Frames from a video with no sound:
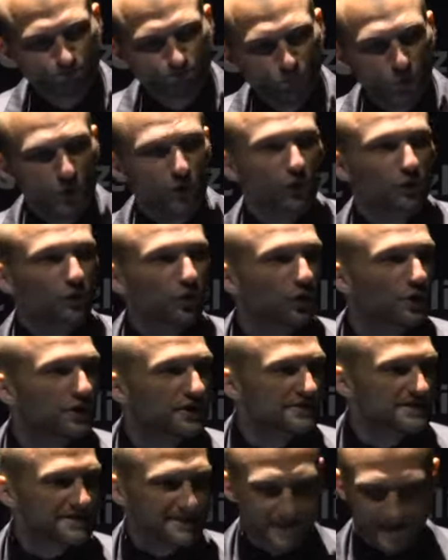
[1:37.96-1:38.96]

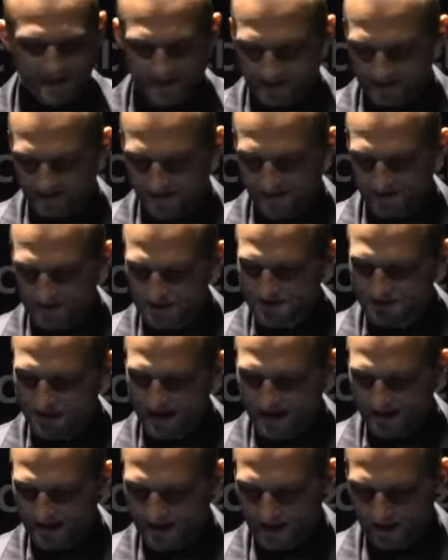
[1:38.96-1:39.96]
notoriously
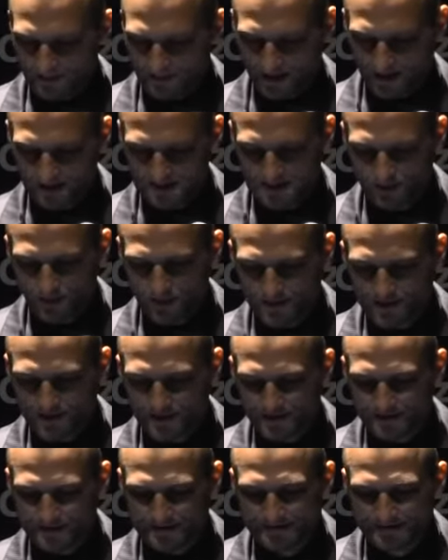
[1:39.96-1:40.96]
uncharismatic Ayman
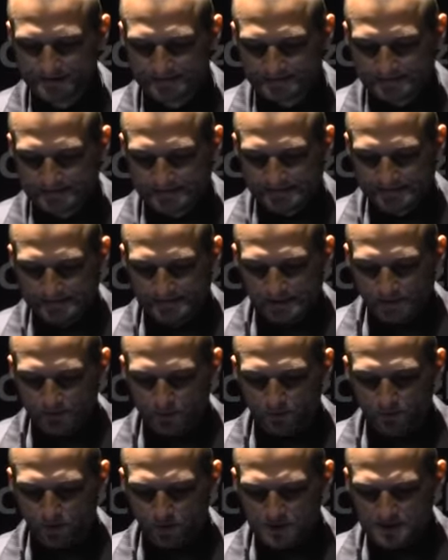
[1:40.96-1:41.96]
al-Zawahiri.
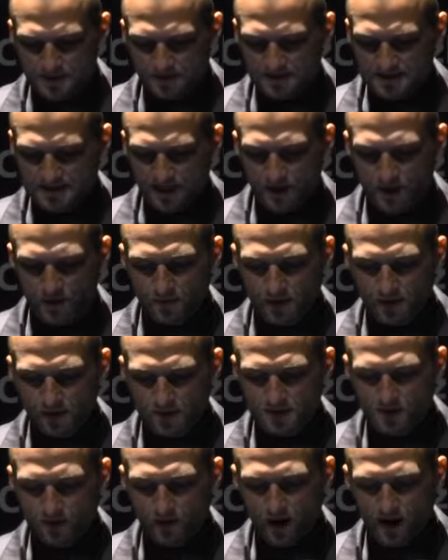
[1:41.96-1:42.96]
Proponents of this argument
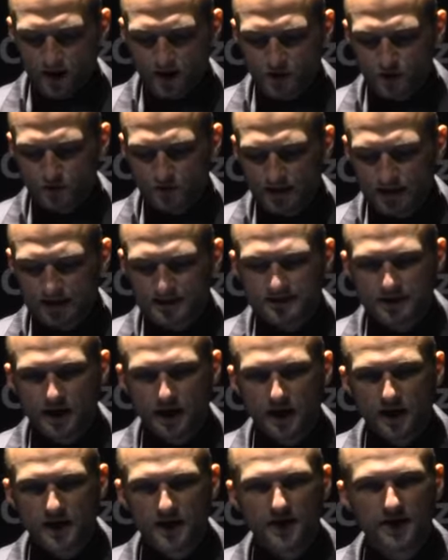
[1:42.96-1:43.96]
also argue that
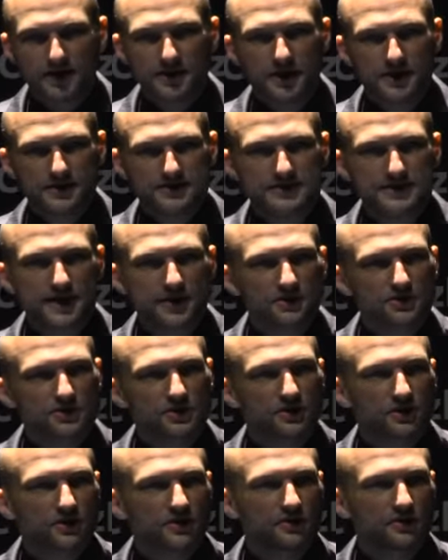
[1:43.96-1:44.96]
Al-Qaeda
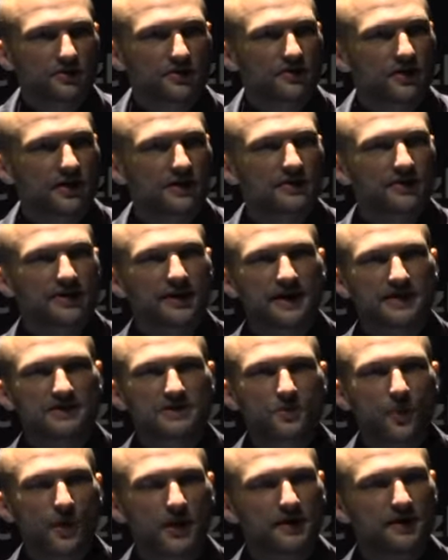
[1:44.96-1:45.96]
Central currently has
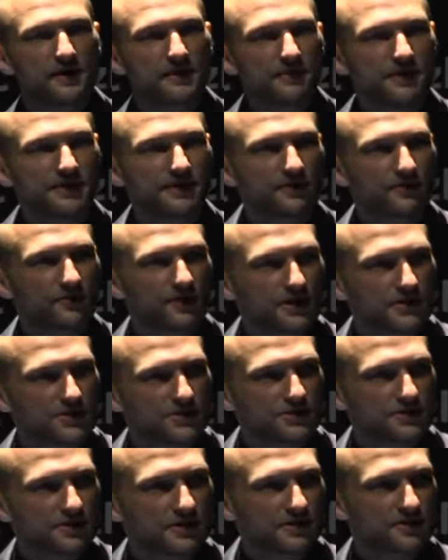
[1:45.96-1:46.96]
quite a limited
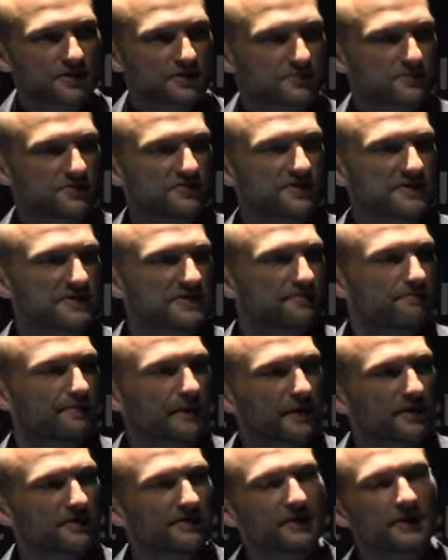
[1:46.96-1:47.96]
reach in terms of its
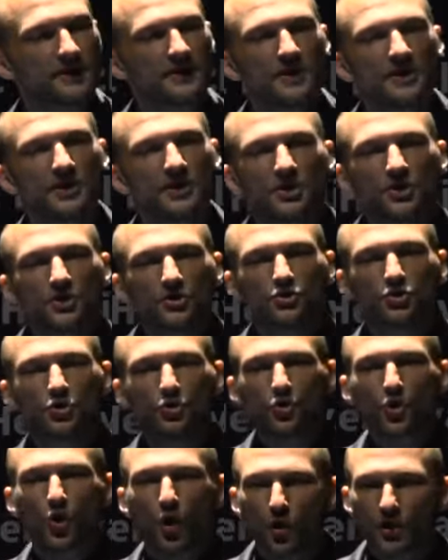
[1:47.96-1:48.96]
ability to
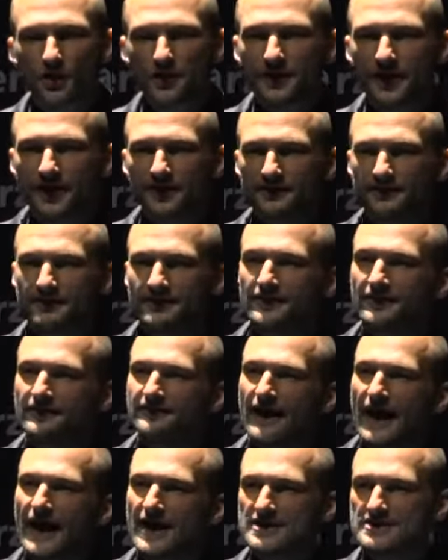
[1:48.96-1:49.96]
coordinate the
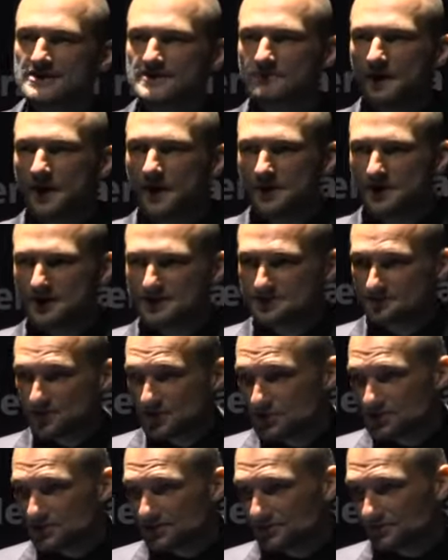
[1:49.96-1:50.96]
attacks by its
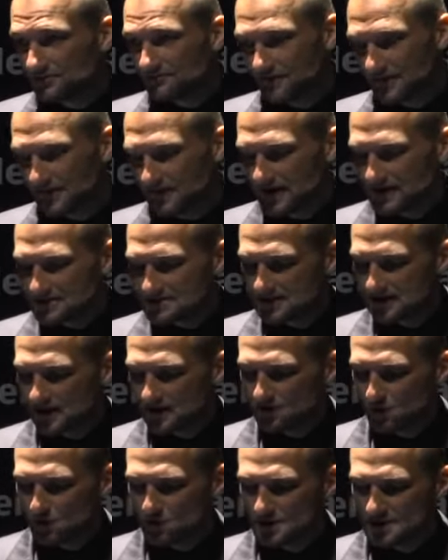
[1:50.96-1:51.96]
regional affiliates and
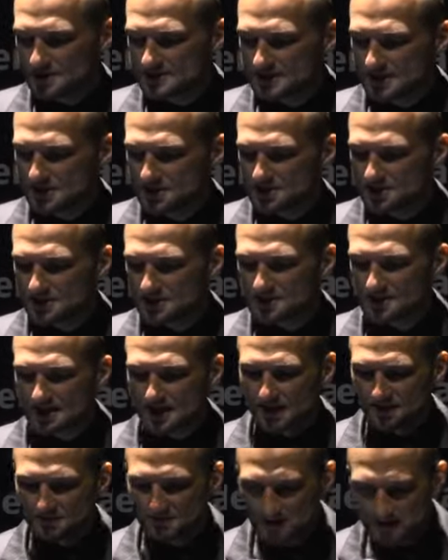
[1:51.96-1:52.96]
other organizations that
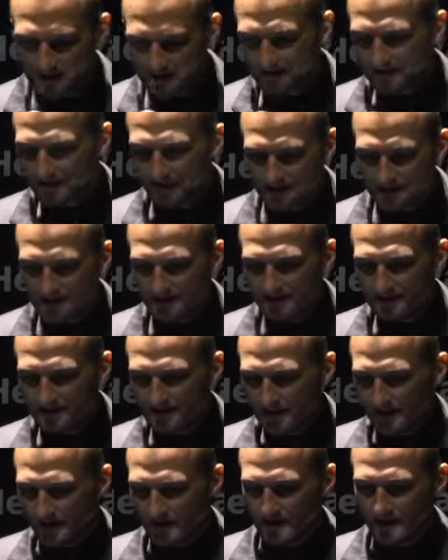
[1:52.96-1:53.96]
have taken
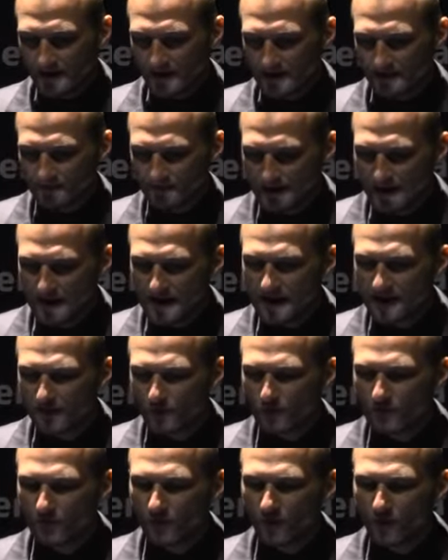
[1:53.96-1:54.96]
the Al-Qaeda brand name
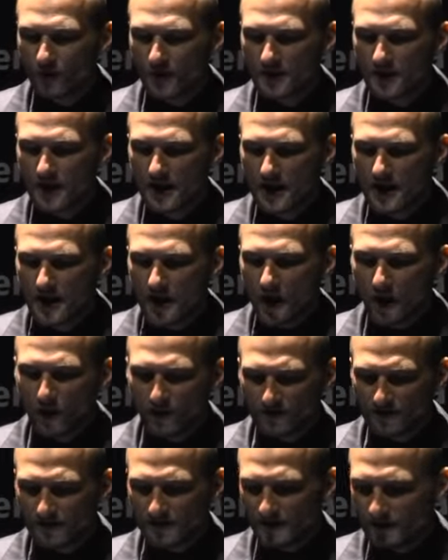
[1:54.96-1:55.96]
on board,
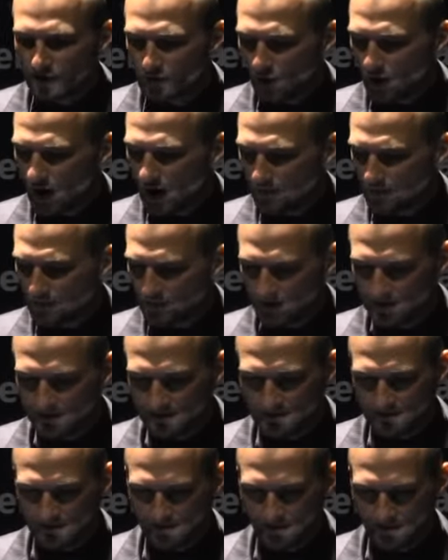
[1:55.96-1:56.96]
however tend to
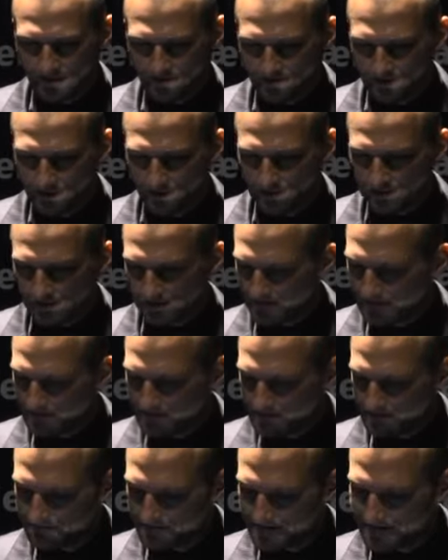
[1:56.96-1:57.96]
operate frequently
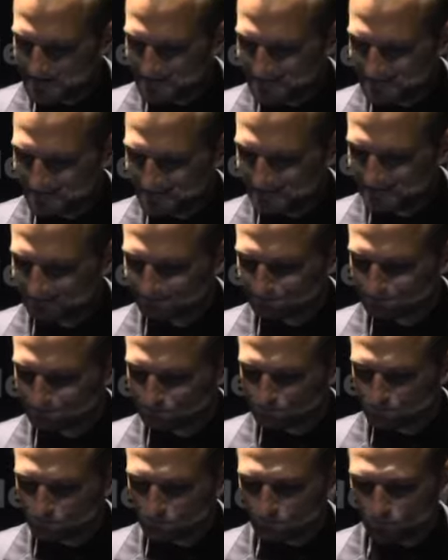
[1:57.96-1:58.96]
independently.
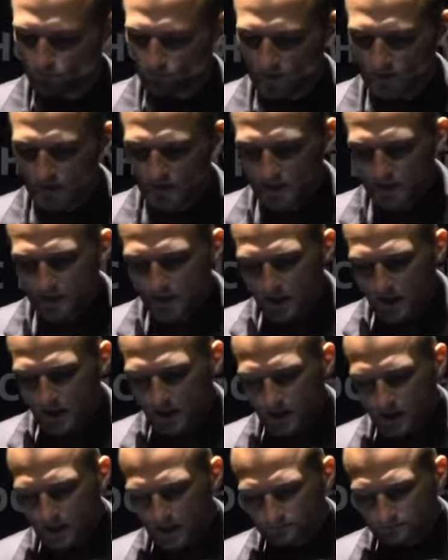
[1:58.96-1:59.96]

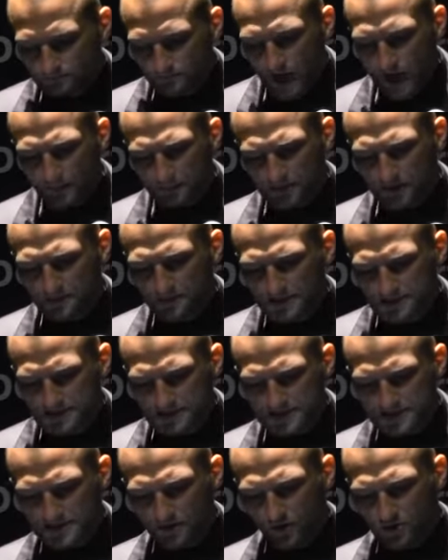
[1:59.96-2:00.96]

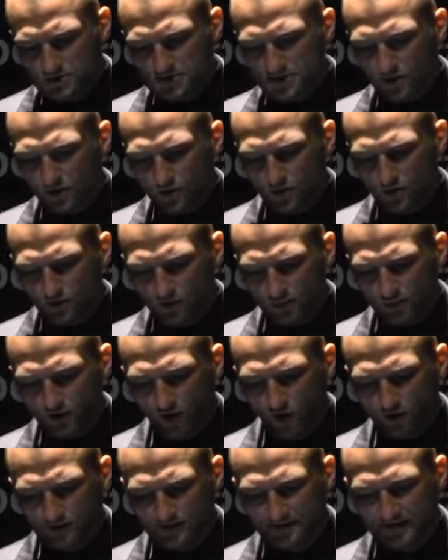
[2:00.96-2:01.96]
Optimists also
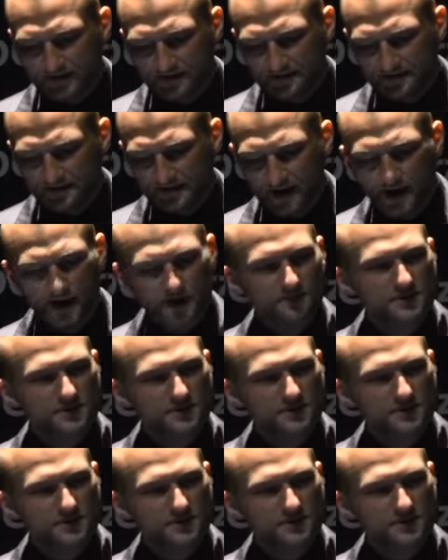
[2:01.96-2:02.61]
thought that the Arab